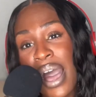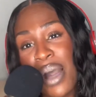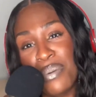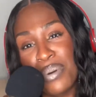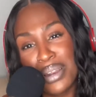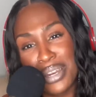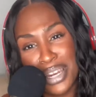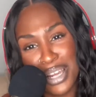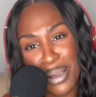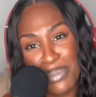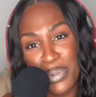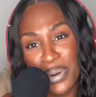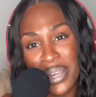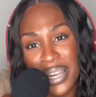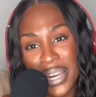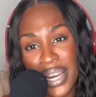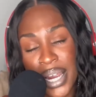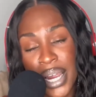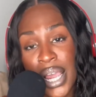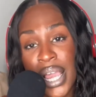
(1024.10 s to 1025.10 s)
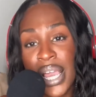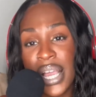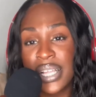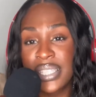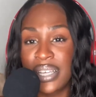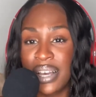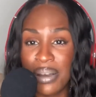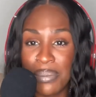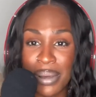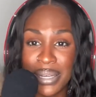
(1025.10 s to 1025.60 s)
I wanted to come on here
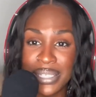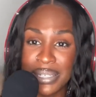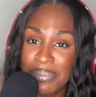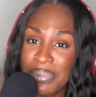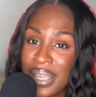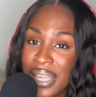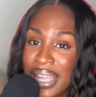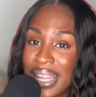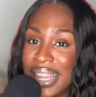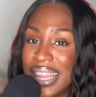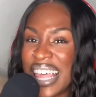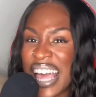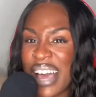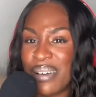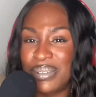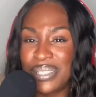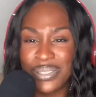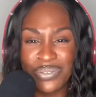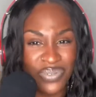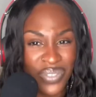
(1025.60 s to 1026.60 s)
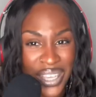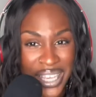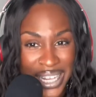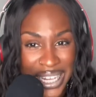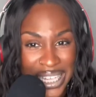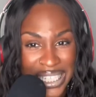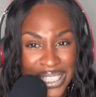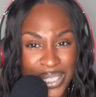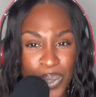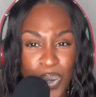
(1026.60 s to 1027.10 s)
and talk about something that I was
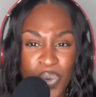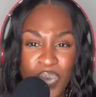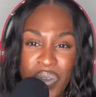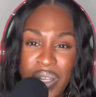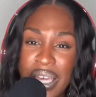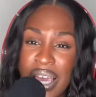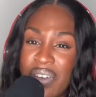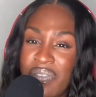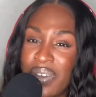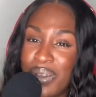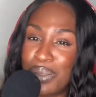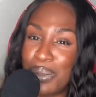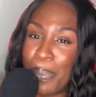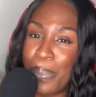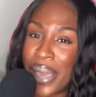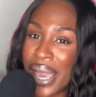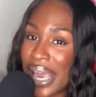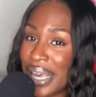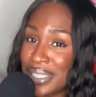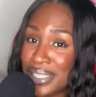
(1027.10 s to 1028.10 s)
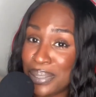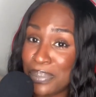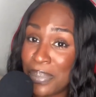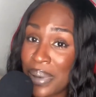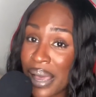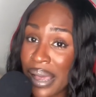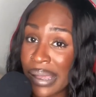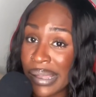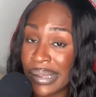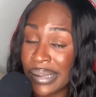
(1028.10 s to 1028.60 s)
feeling. So hopefully I felt the passion
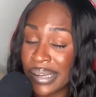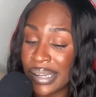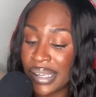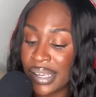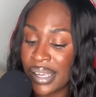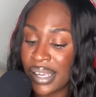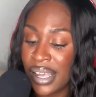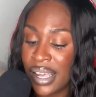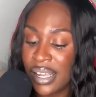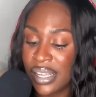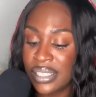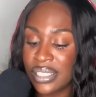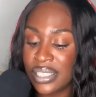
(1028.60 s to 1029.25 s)
behind it.